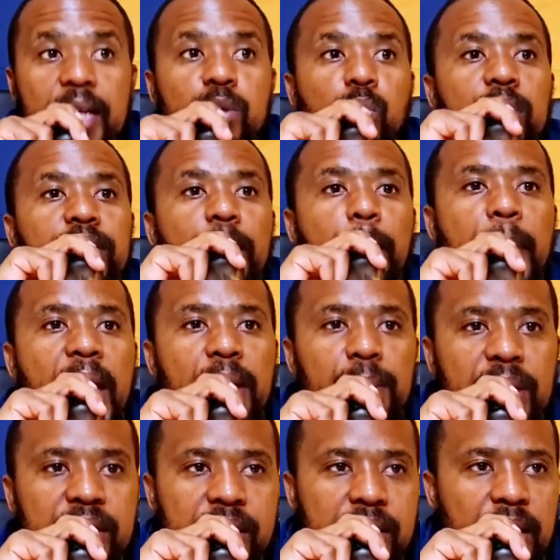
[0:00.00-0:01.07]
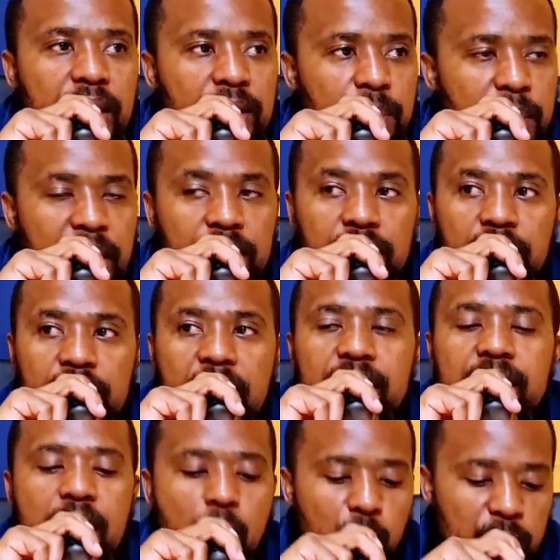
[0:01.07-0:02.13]
That's what the Bible is saying, man.
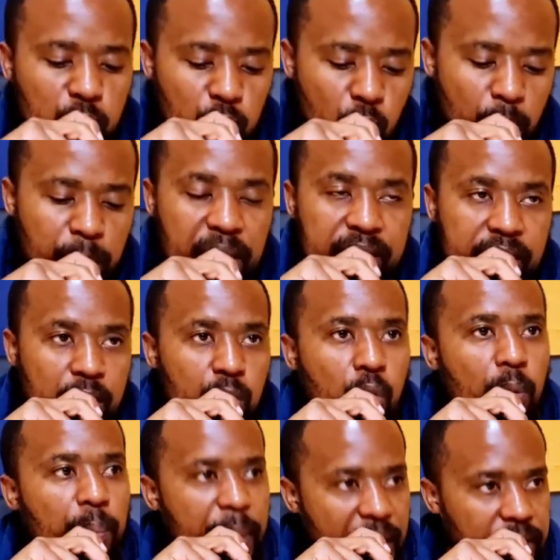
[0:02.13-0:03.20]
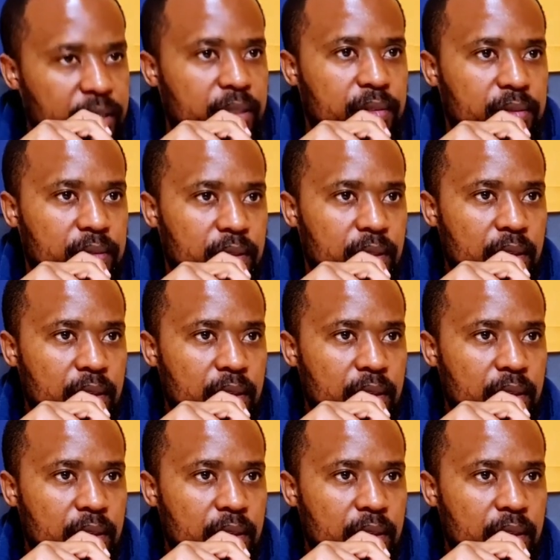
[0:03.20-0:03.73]
That's how we show mercy and compassion.